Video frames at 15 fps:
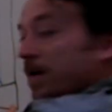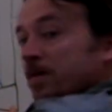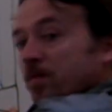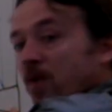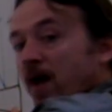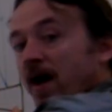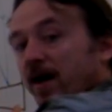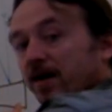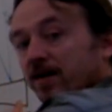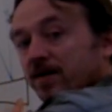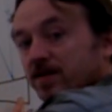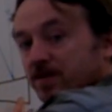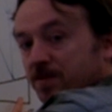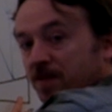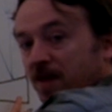in
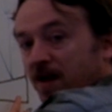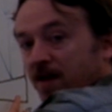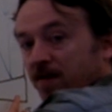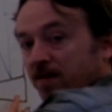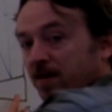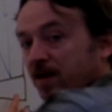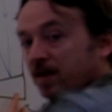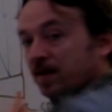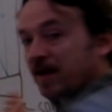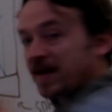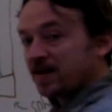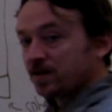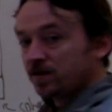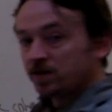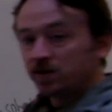practice, that
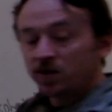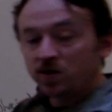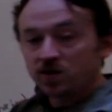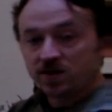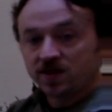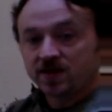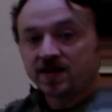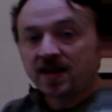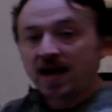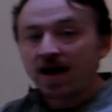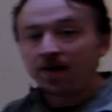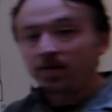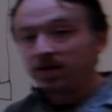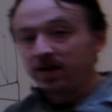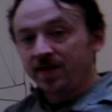light you lose is
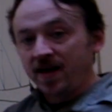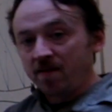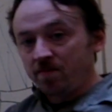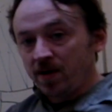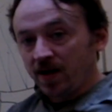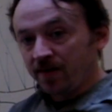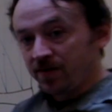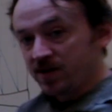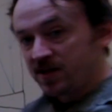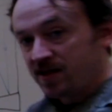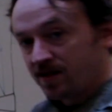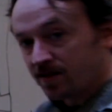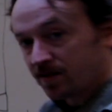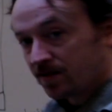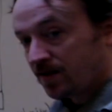not really that big of a
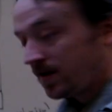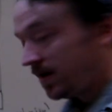deal.